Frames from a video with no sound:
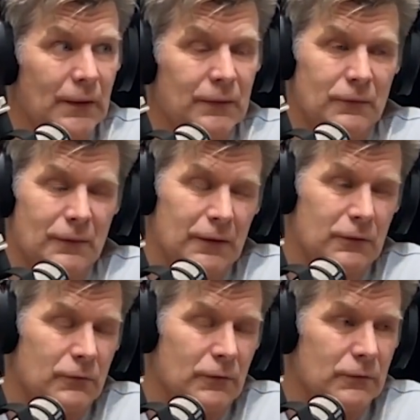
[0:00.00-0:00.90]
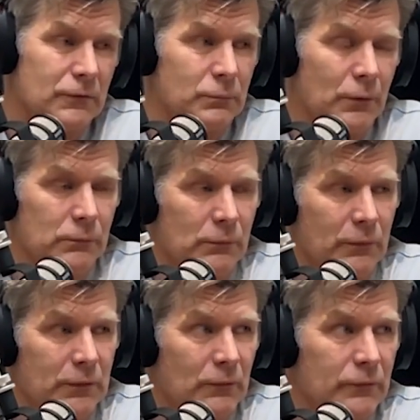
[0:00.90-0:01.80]
So that advice is
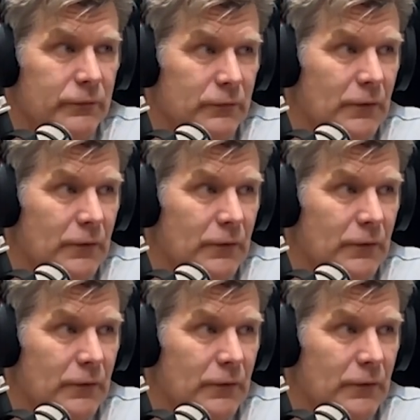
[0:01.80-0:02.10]
probably not so